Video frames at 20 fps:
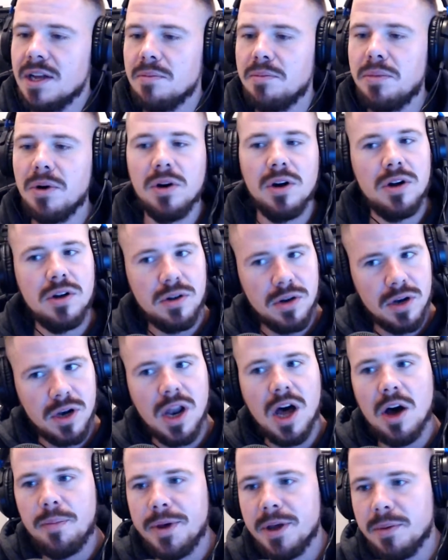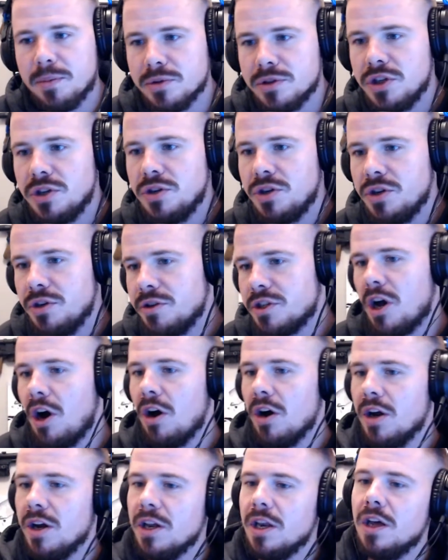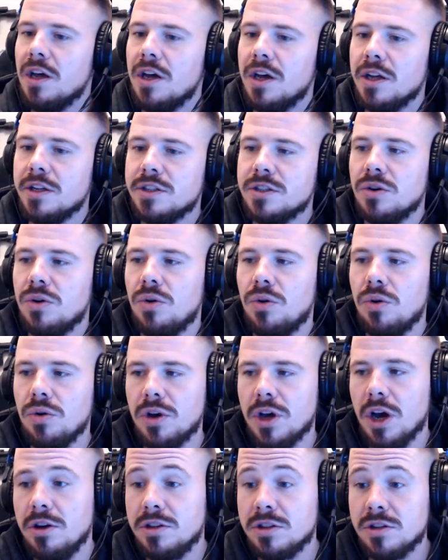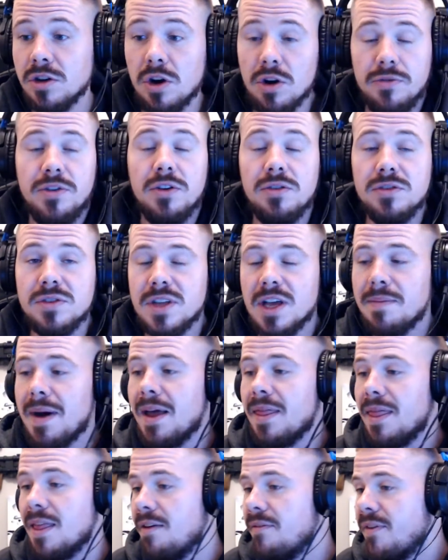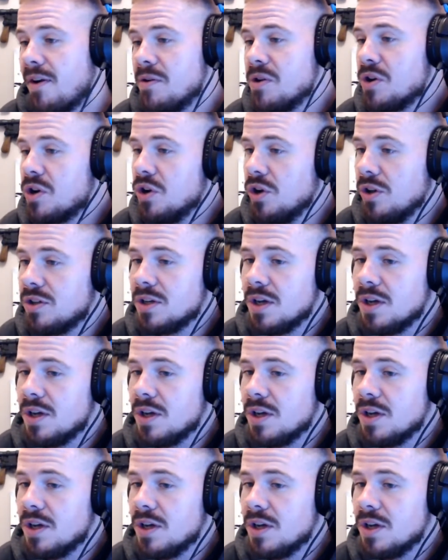But a lot of people do use High Alert or Ghost. I've used them and they're very good,